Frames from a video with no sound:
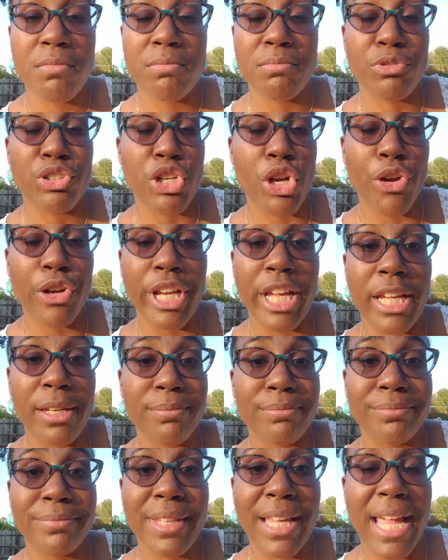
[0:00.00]
journey.
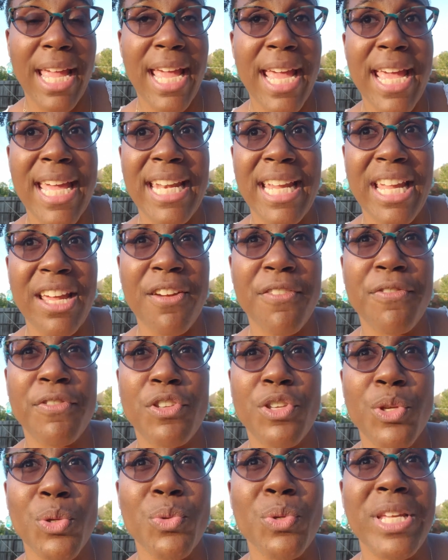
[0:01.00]
And if
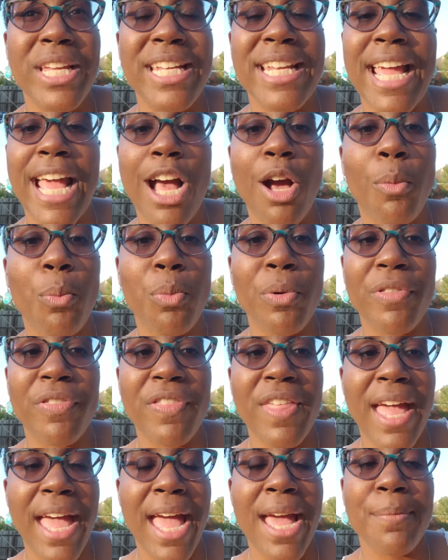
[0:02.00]
you need help with
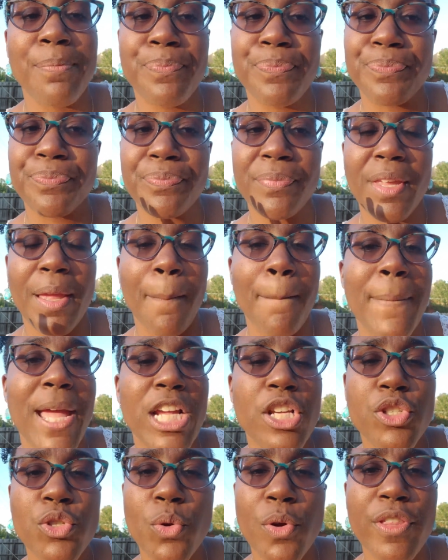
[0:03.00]
that,
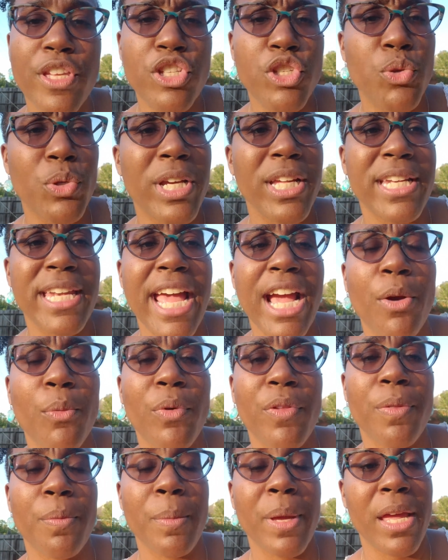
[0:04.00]
Make sure that you connect
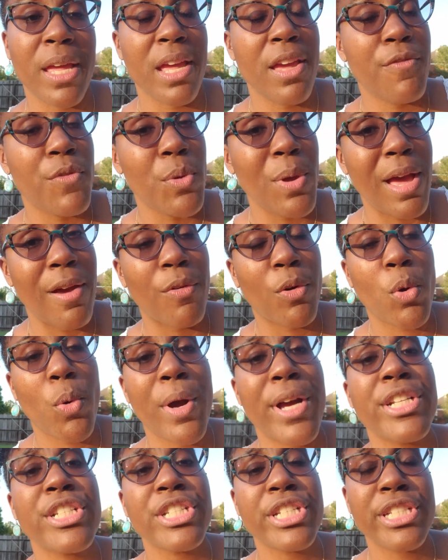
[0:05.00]
with me. If you have
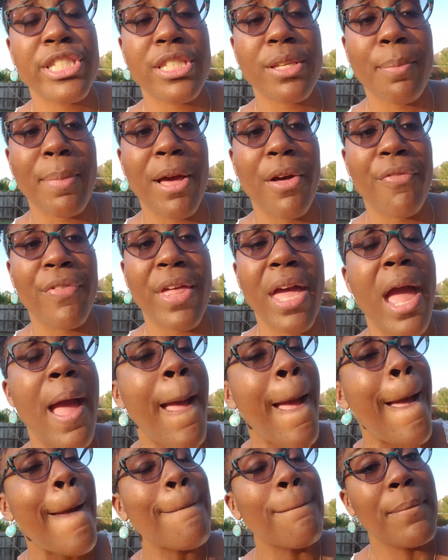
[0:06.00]
questions about that,
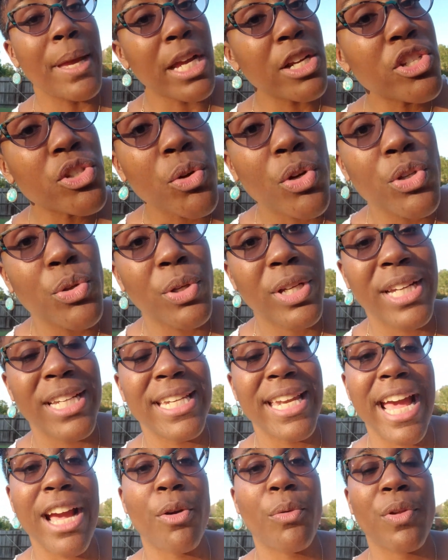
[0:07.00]
make sure you
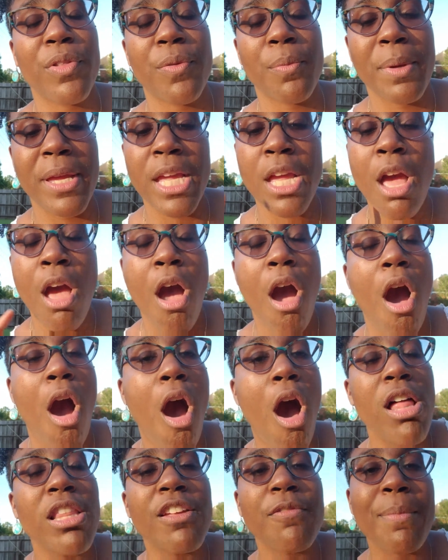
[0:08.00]
connect with me.
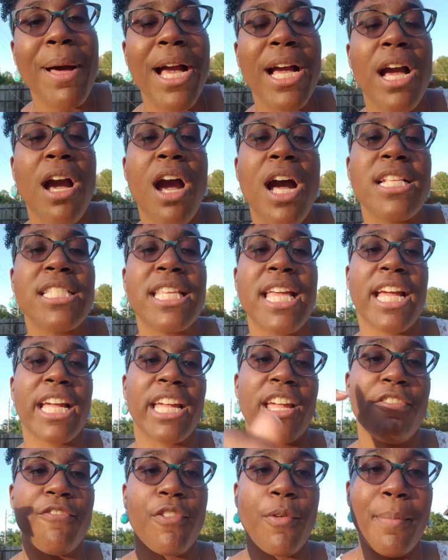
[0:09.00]
All of my
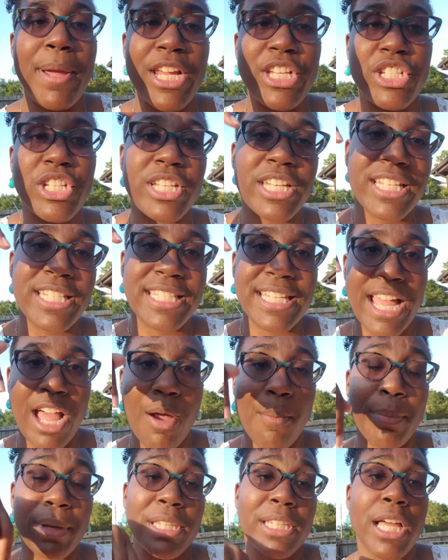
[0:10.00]
contact information is
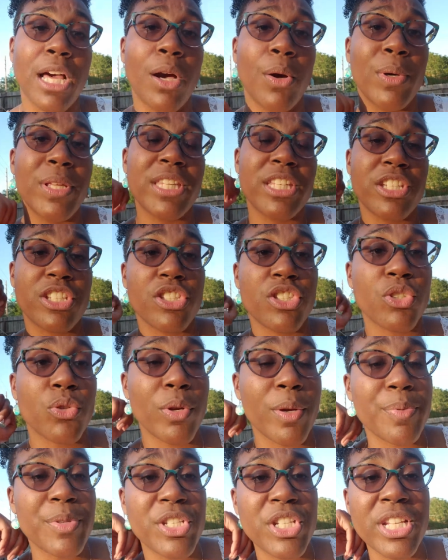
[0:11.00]
down below in the
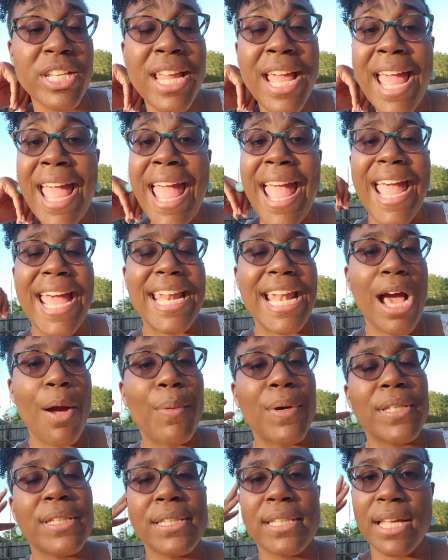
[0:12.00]
description, and I
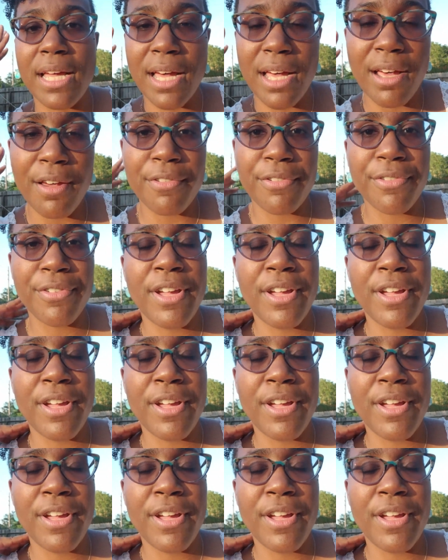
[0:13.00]
would love